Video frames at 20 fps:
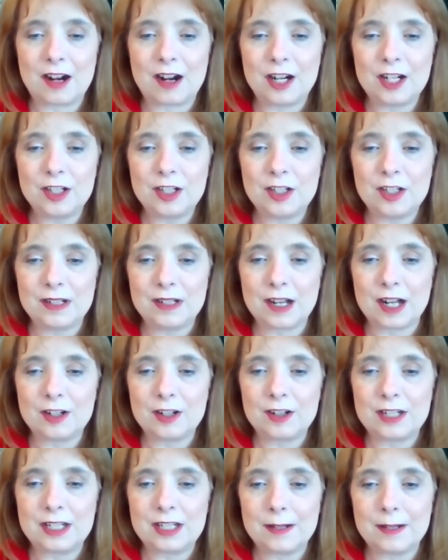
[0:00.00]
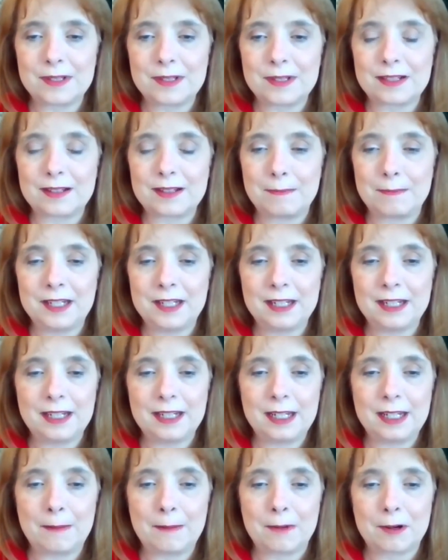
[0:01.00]
are you doing all your tips pin
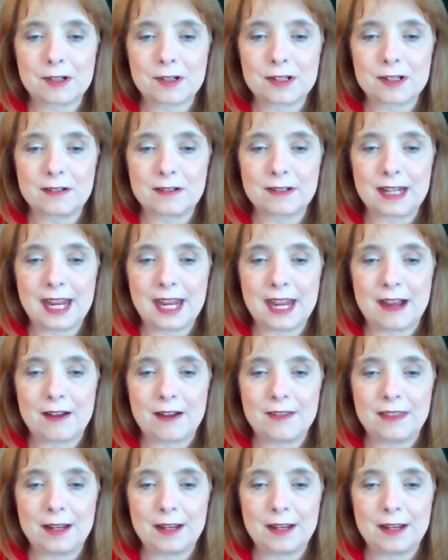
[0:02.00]
in personal account,